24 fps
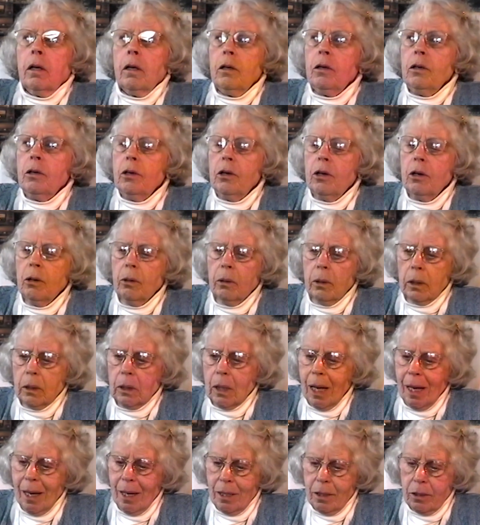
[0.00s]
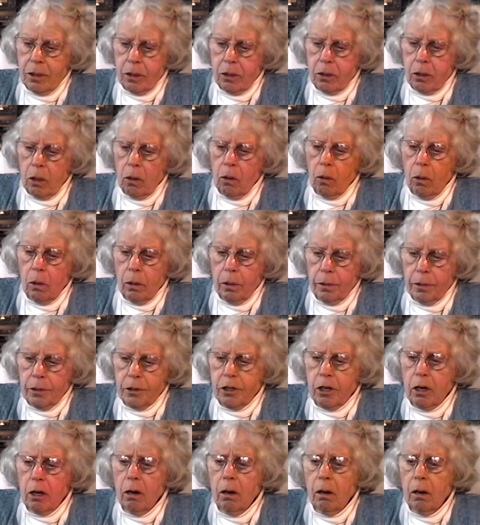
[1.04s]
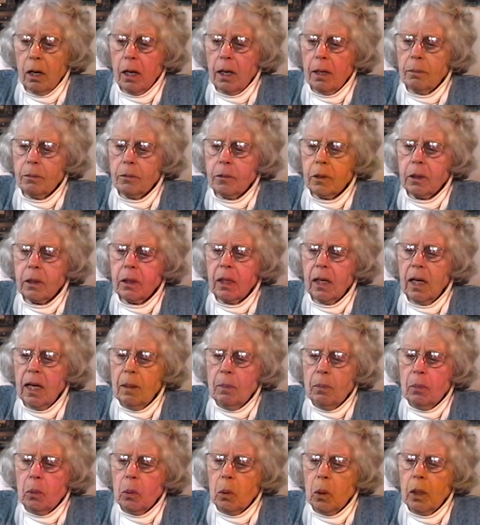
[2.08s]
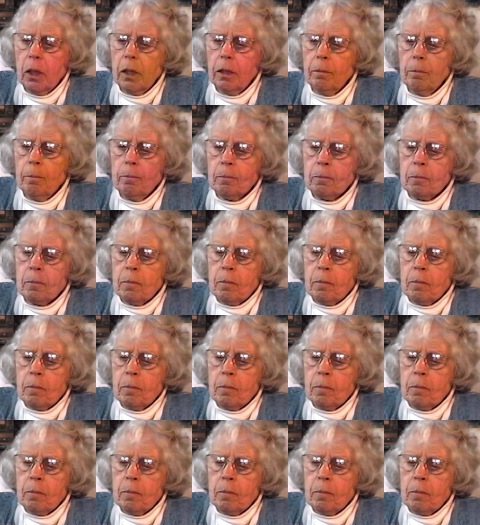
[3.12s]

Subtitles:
utilized all the time to keep one